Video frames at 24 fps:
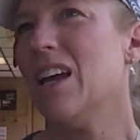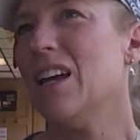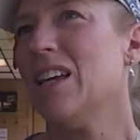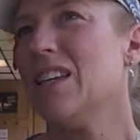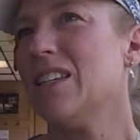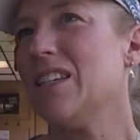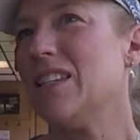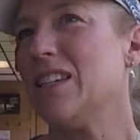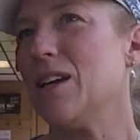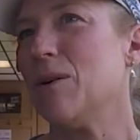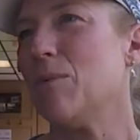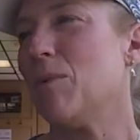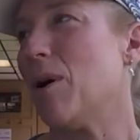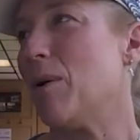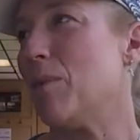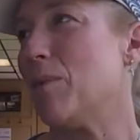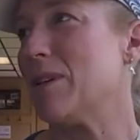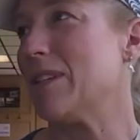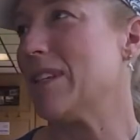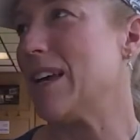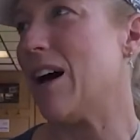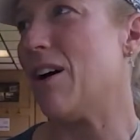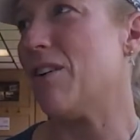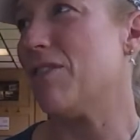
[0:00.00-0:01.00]
see what
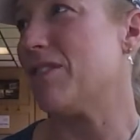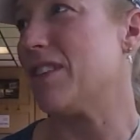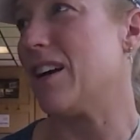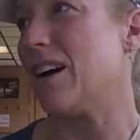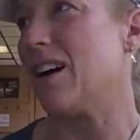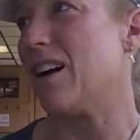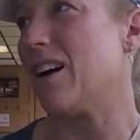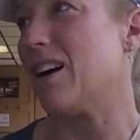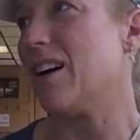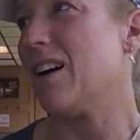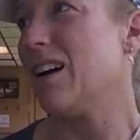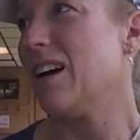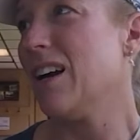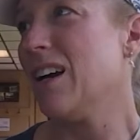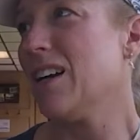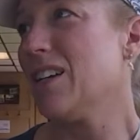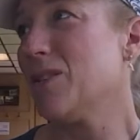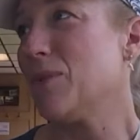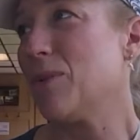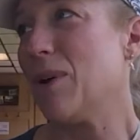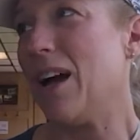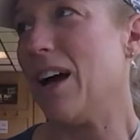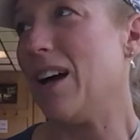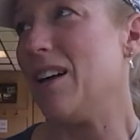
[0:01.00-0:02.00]
was out there,
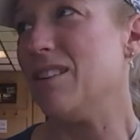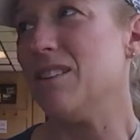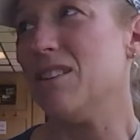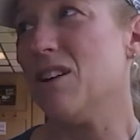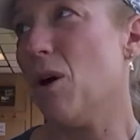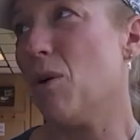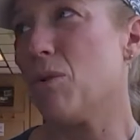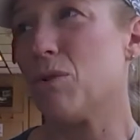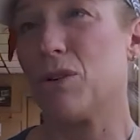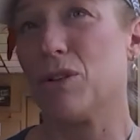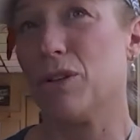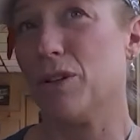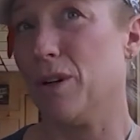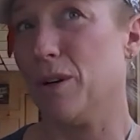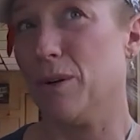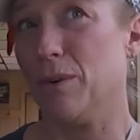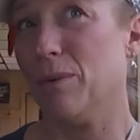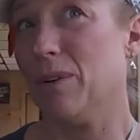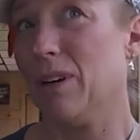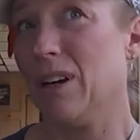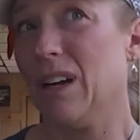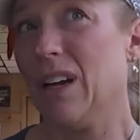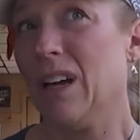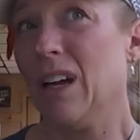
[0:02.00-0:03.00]
because we had no clue.